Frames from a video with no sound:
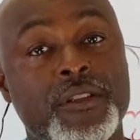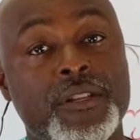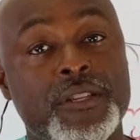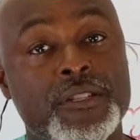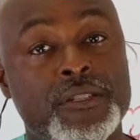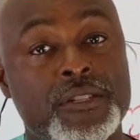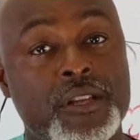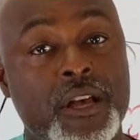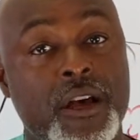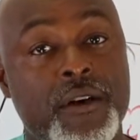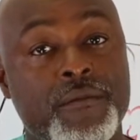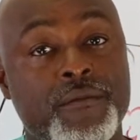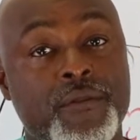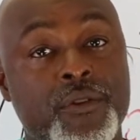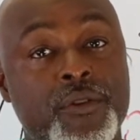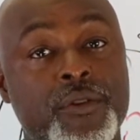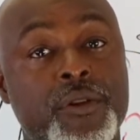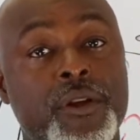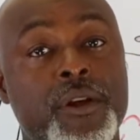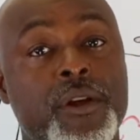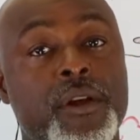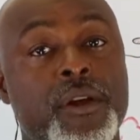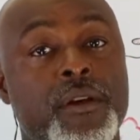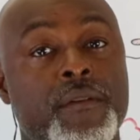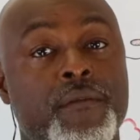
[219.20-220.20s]
the
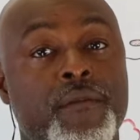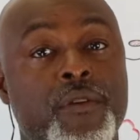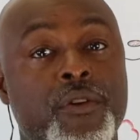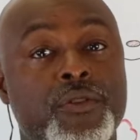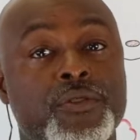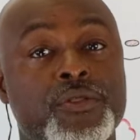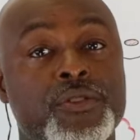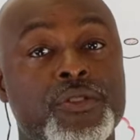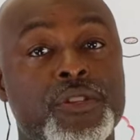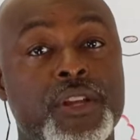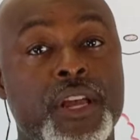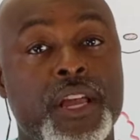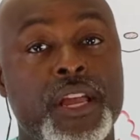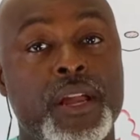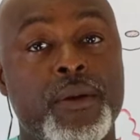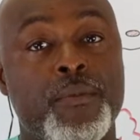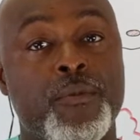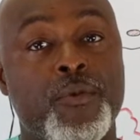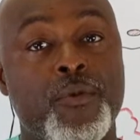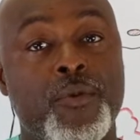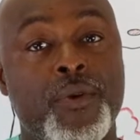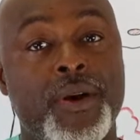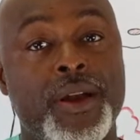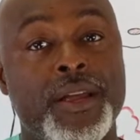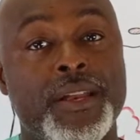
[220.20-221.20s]
discomfort versus a
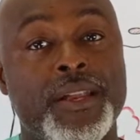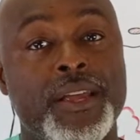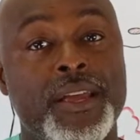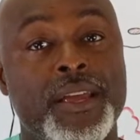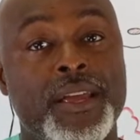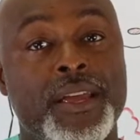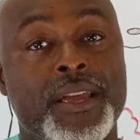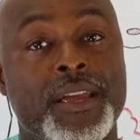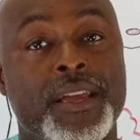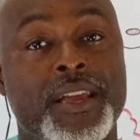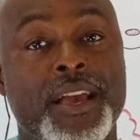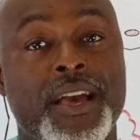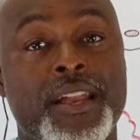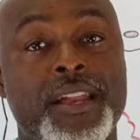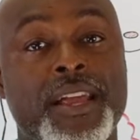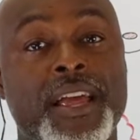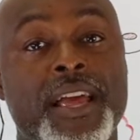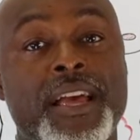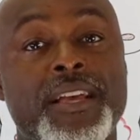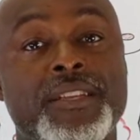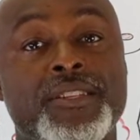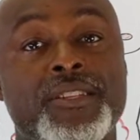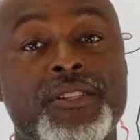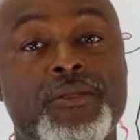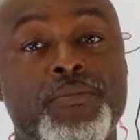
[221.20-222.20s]
hemorrhoid kind of
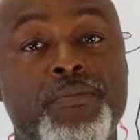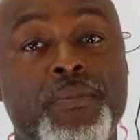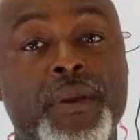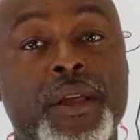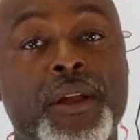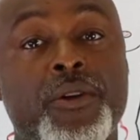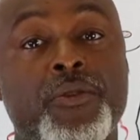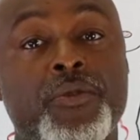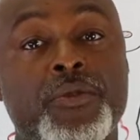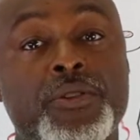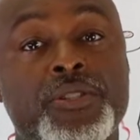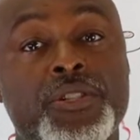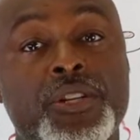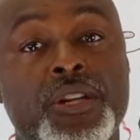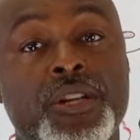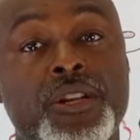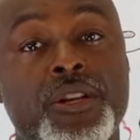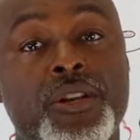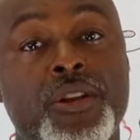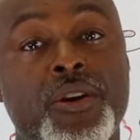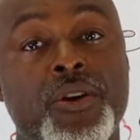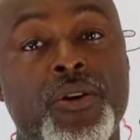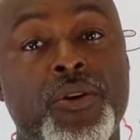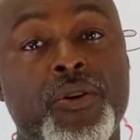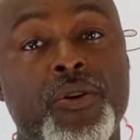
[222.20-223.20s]
has this big
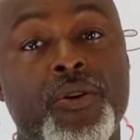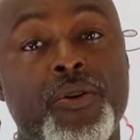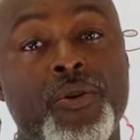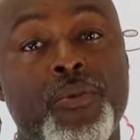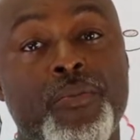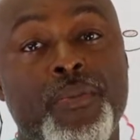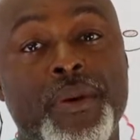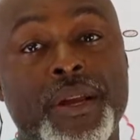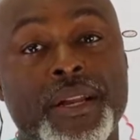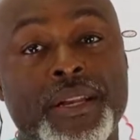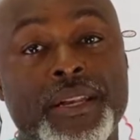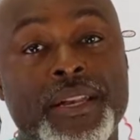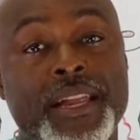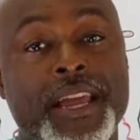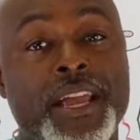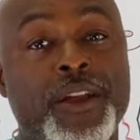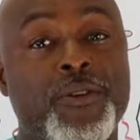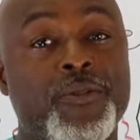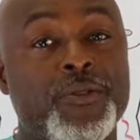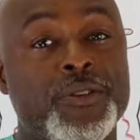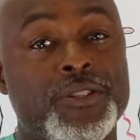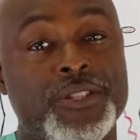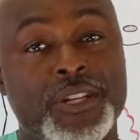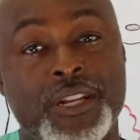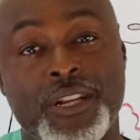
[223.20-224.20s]
crescendo, big
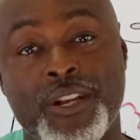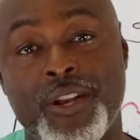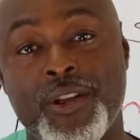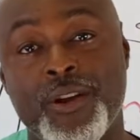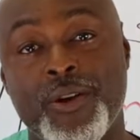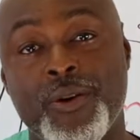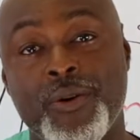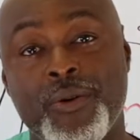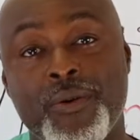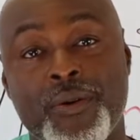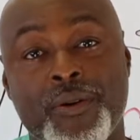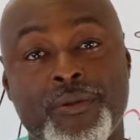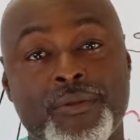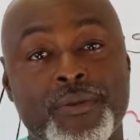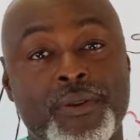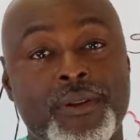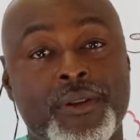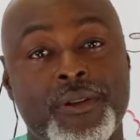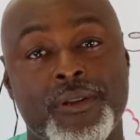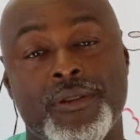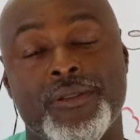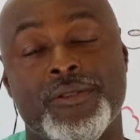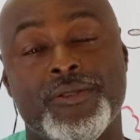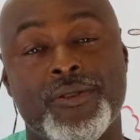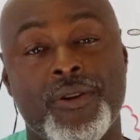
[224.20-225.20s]
decrescendo. Oh,
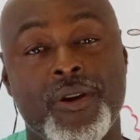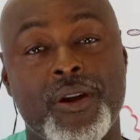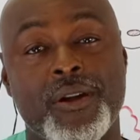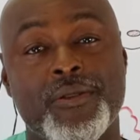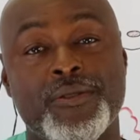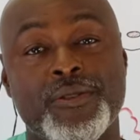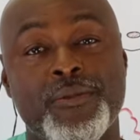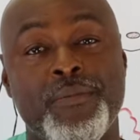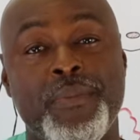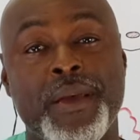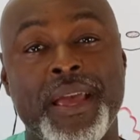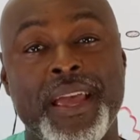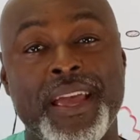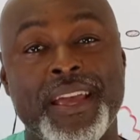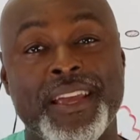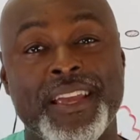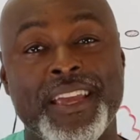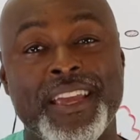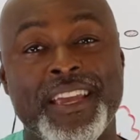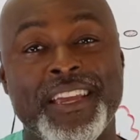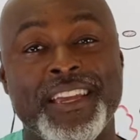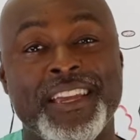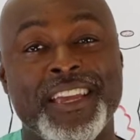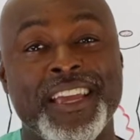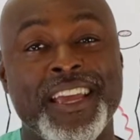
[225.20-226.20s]
sorry, I was a band
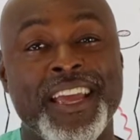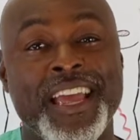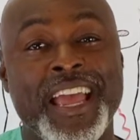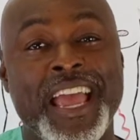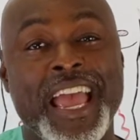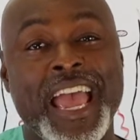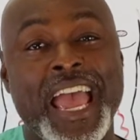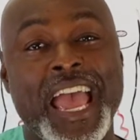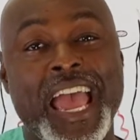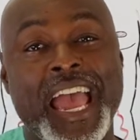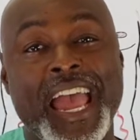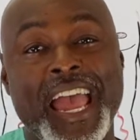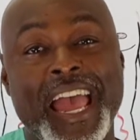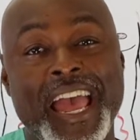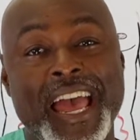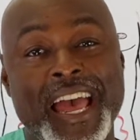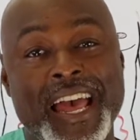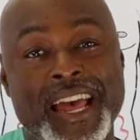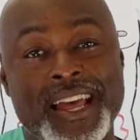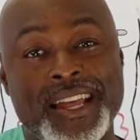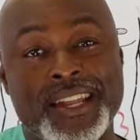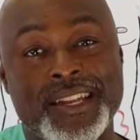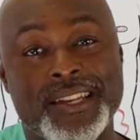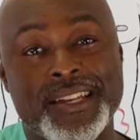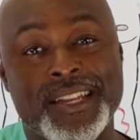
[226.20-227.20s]
geek.
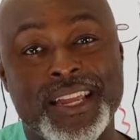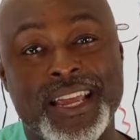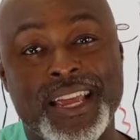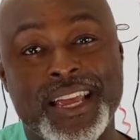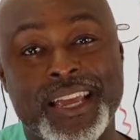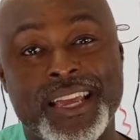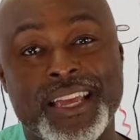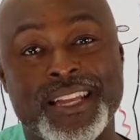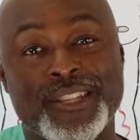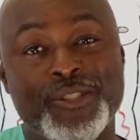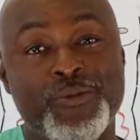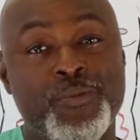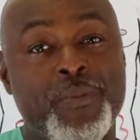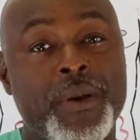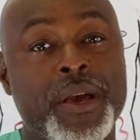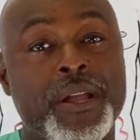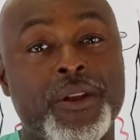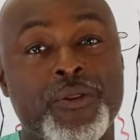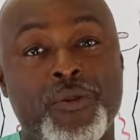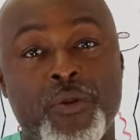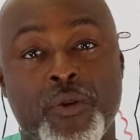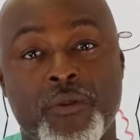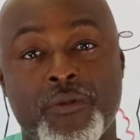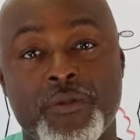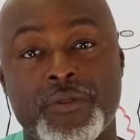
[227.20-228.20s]
And it gets
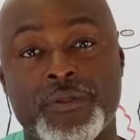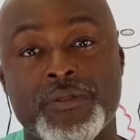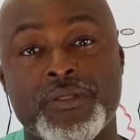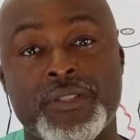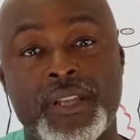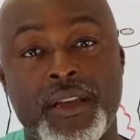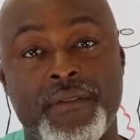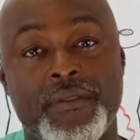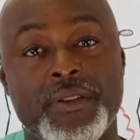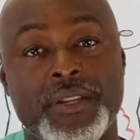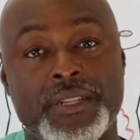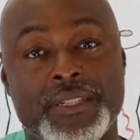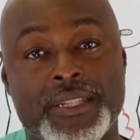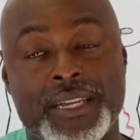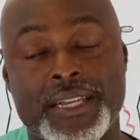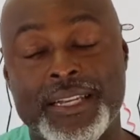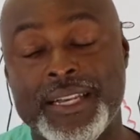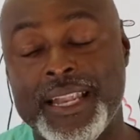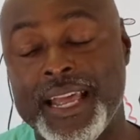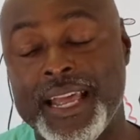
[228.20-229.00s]
better over seven to 10